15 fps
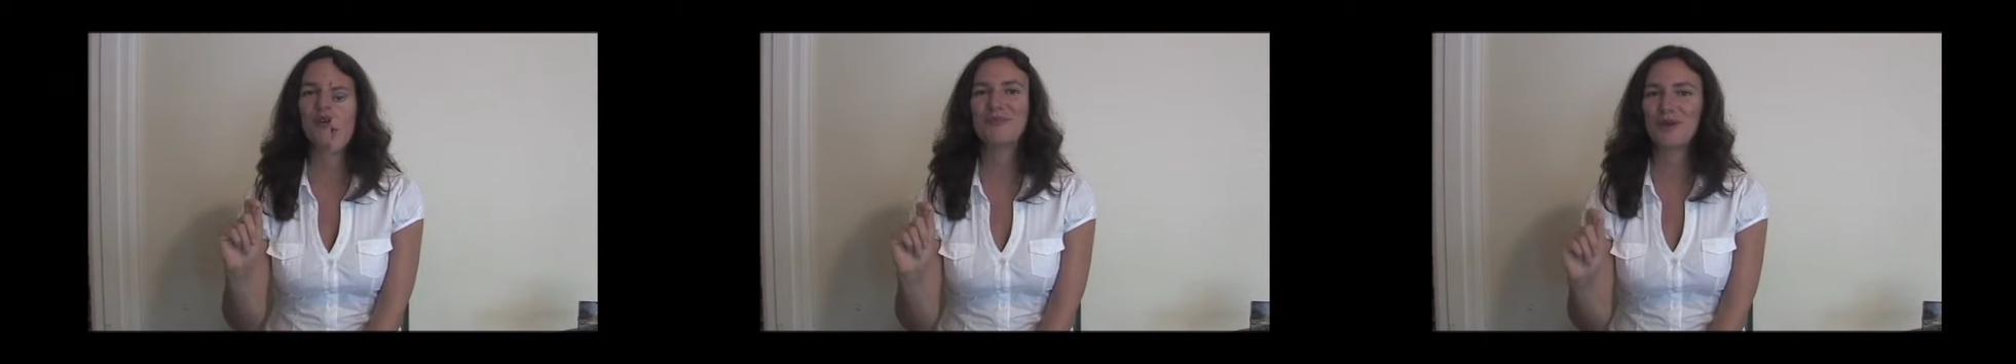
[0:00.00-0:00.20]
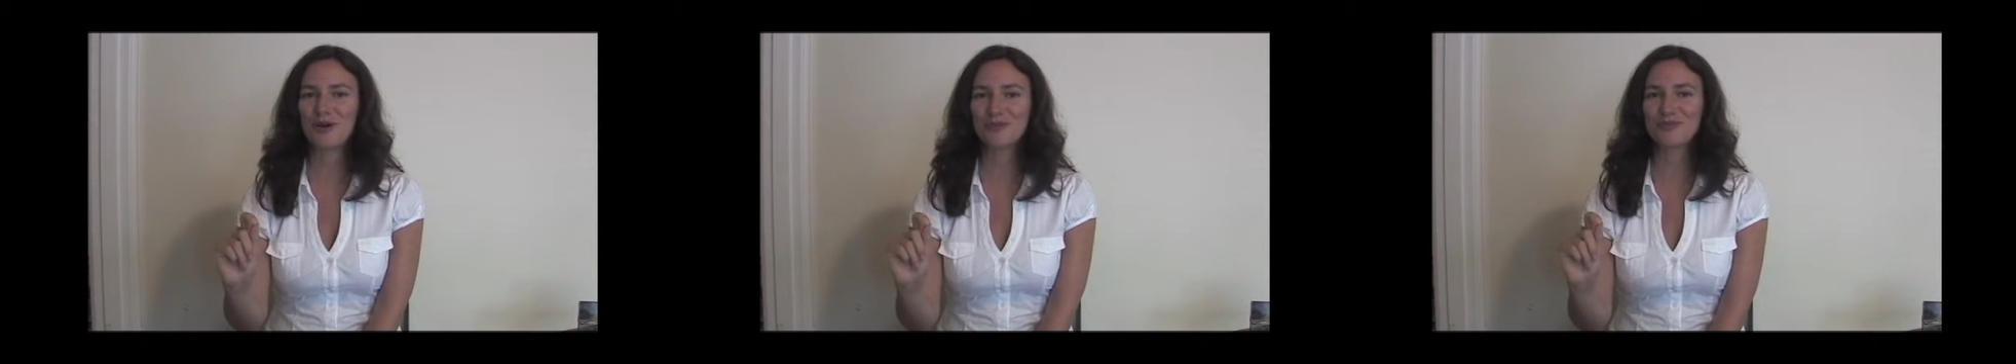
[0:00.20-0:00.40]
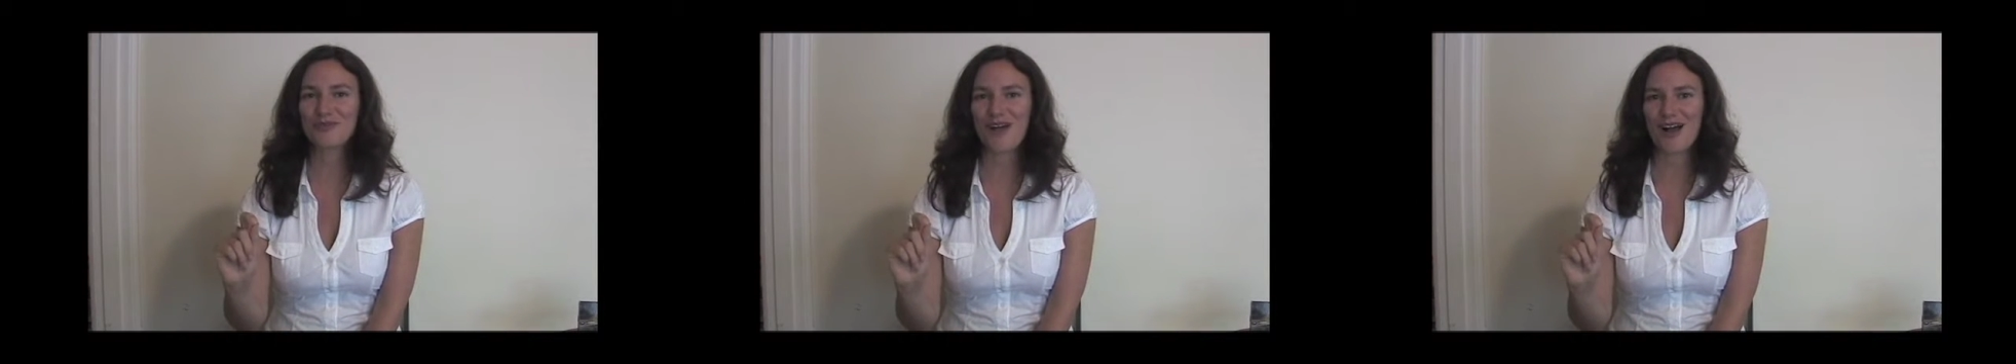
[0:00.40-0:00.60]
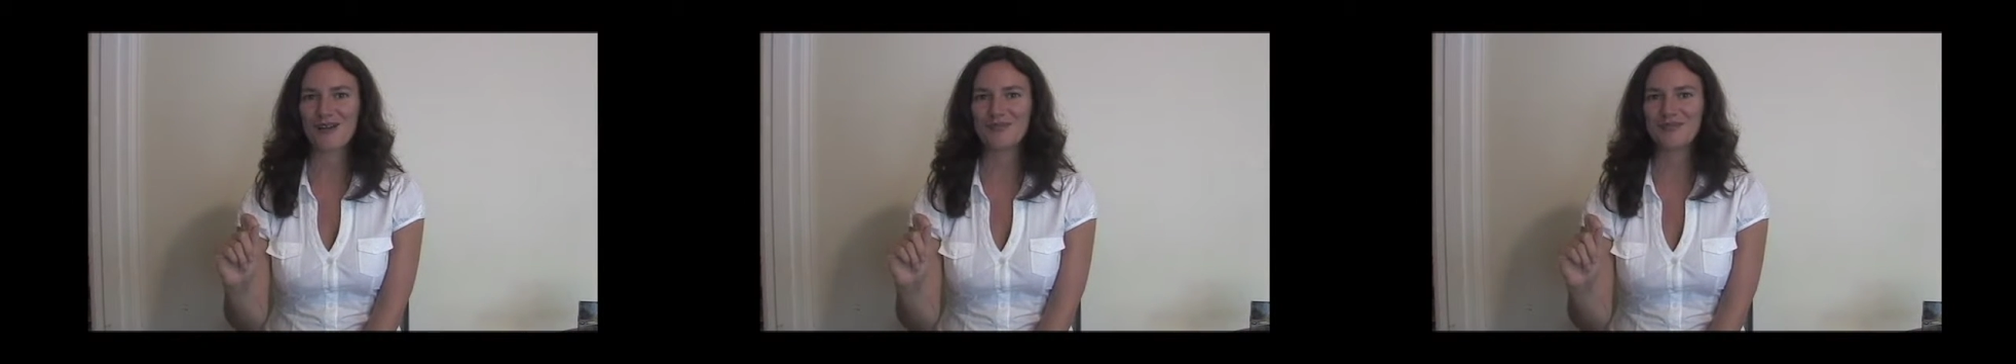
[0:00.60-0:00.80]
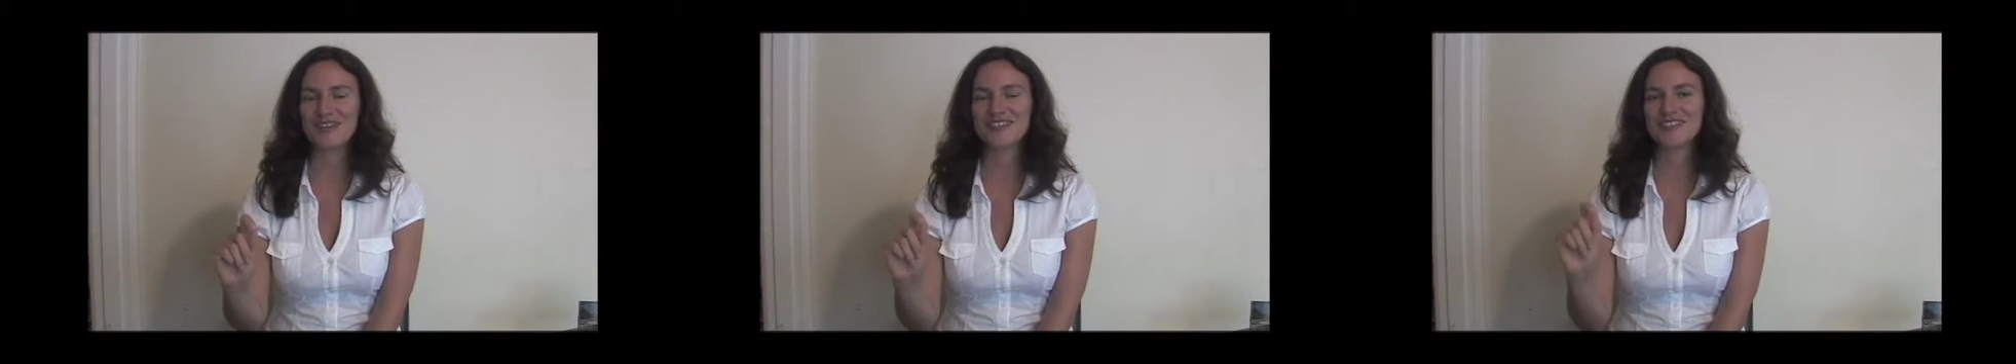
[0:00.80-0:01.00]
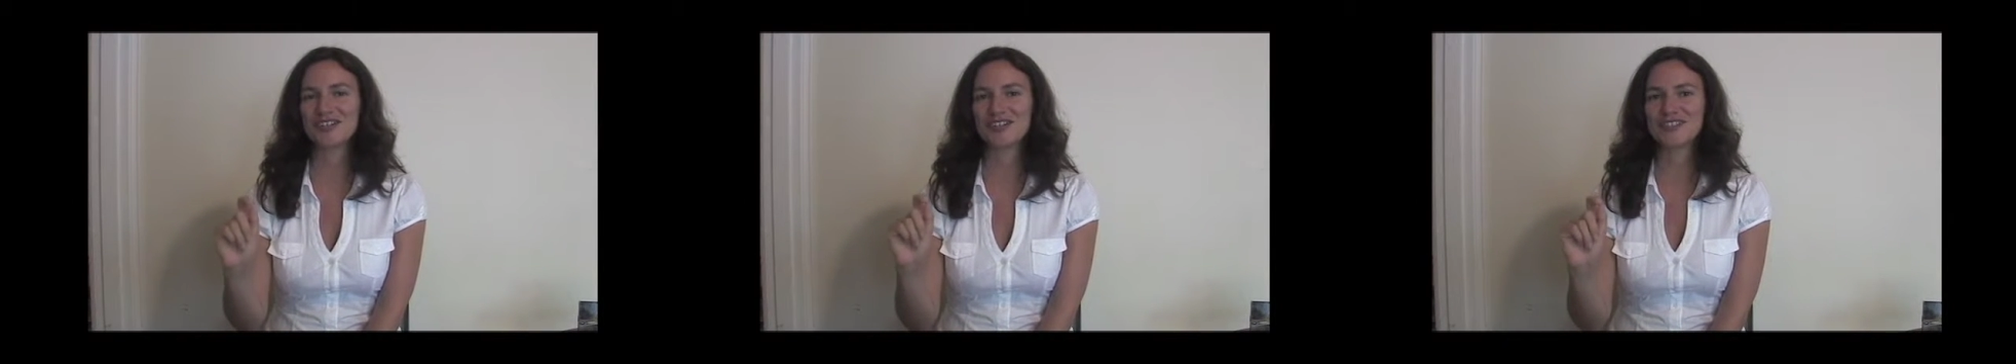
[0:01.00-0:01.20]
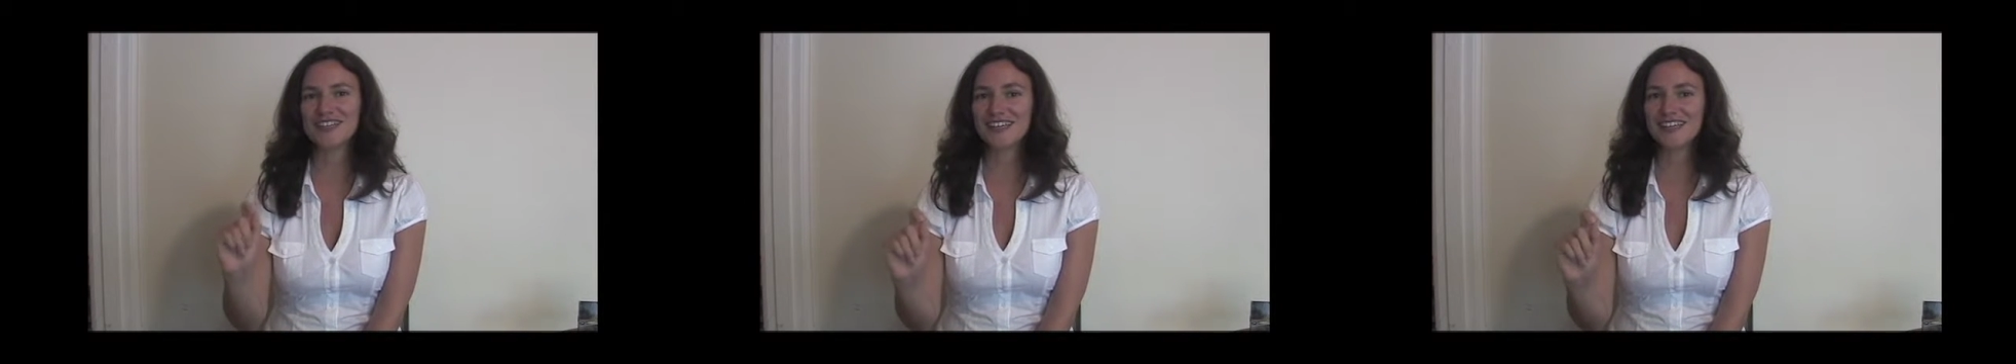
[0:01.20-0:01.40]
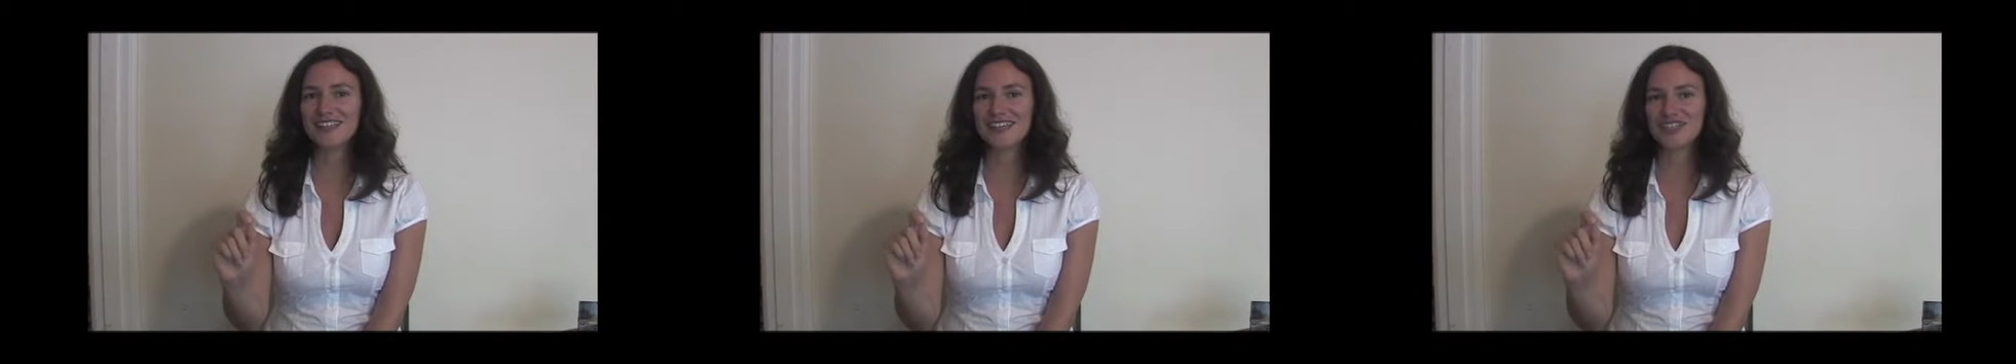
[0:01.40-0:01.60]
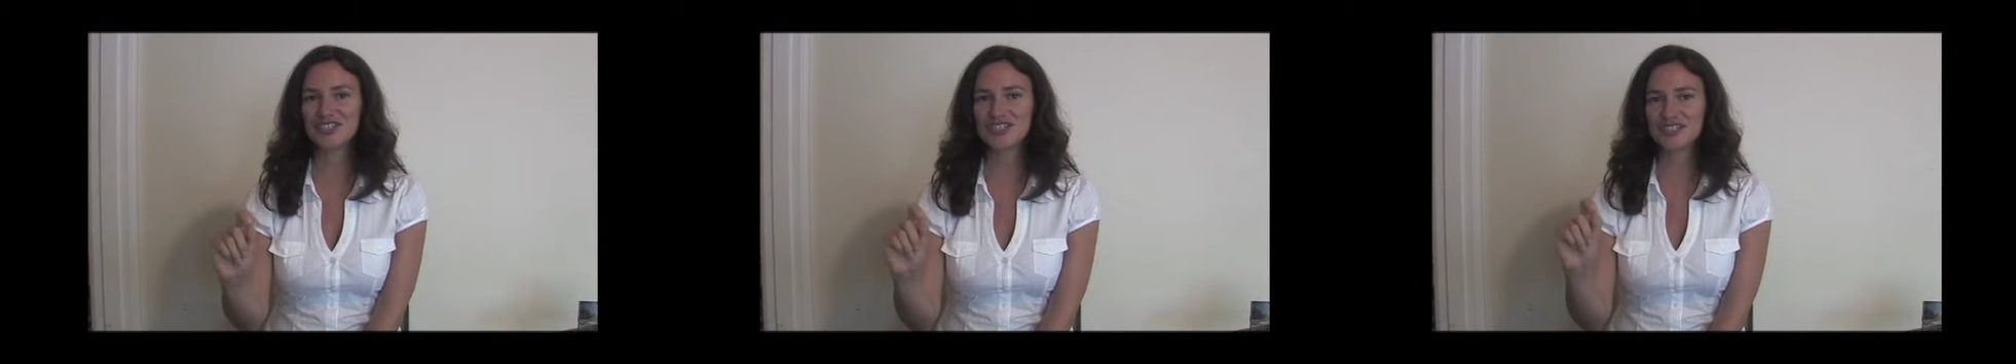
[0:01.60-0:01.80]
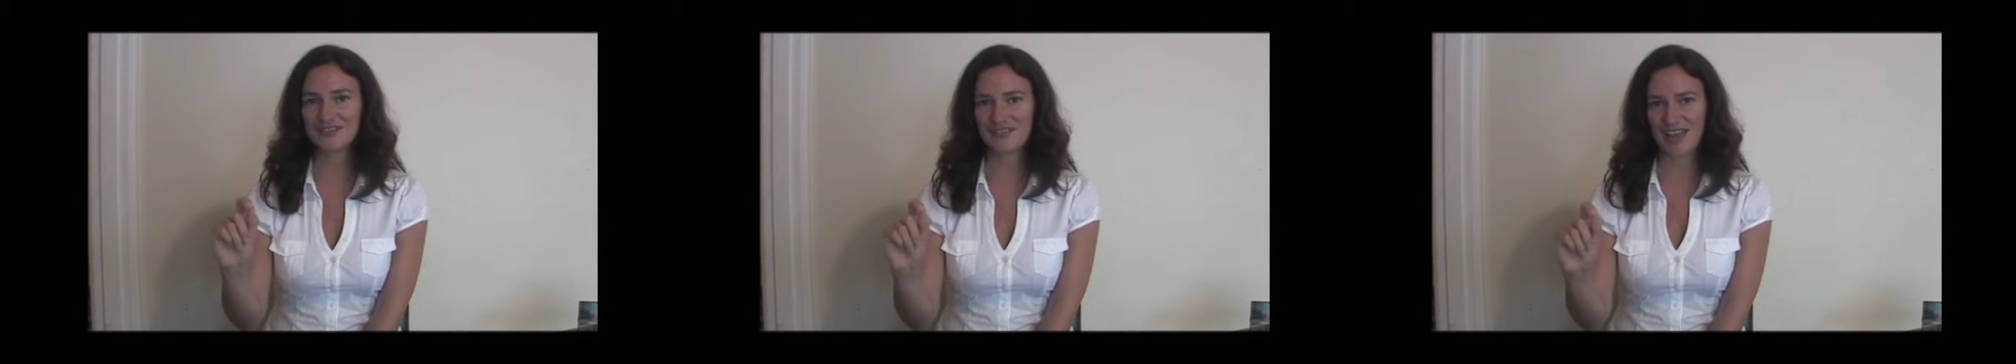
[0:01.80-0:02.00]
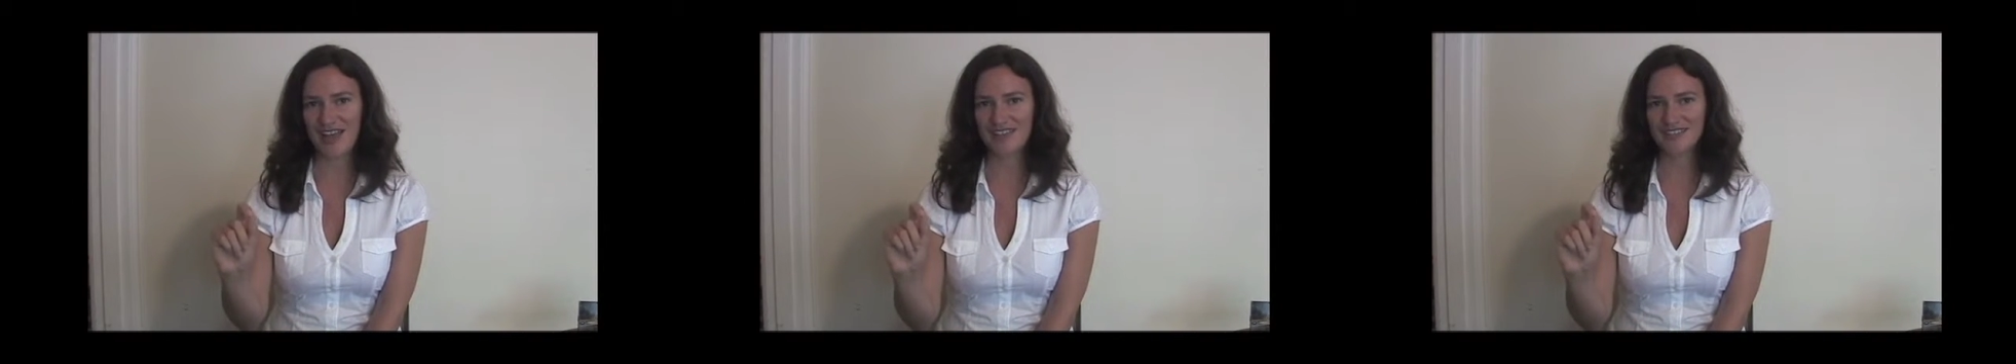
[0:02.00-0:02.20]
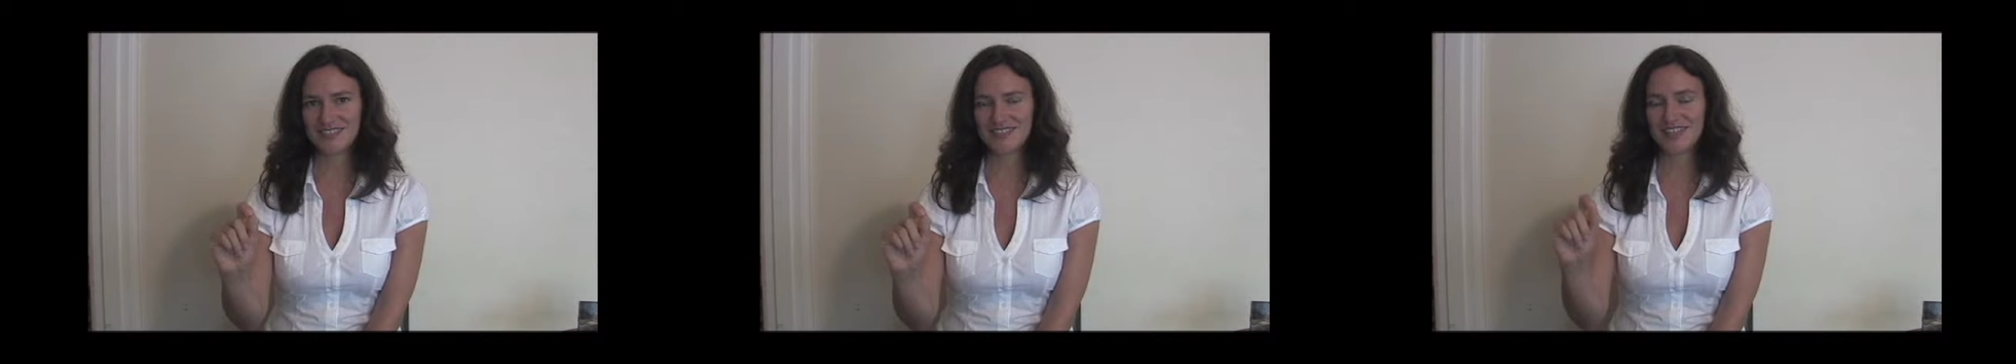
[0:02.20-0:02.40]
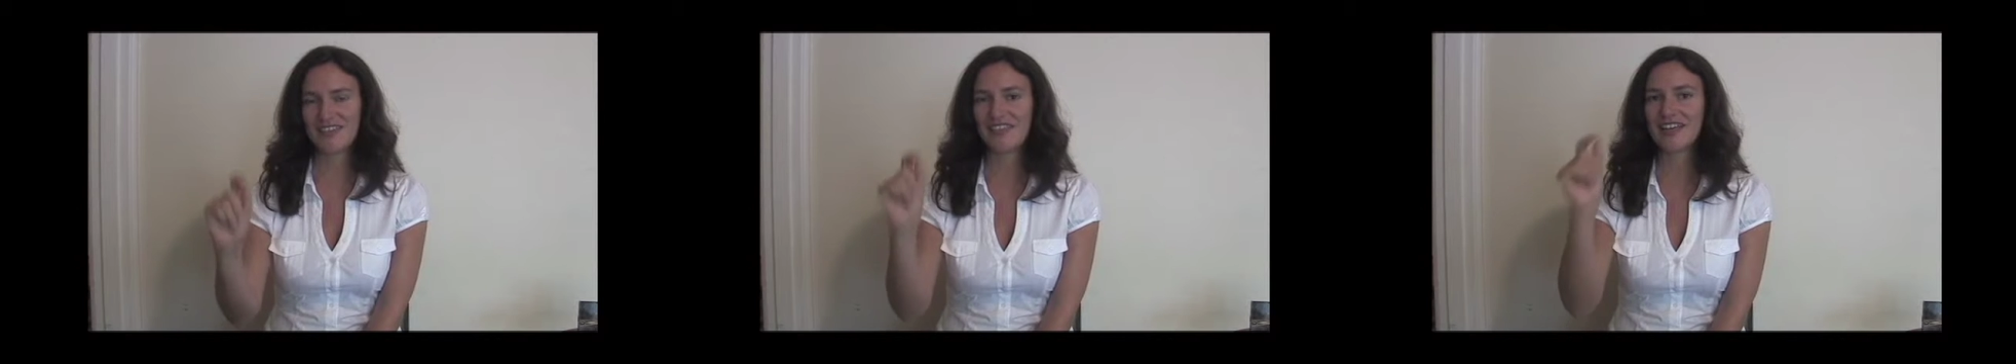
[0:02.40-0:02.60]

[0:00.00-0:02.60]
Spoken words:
A bone prop is an articulation device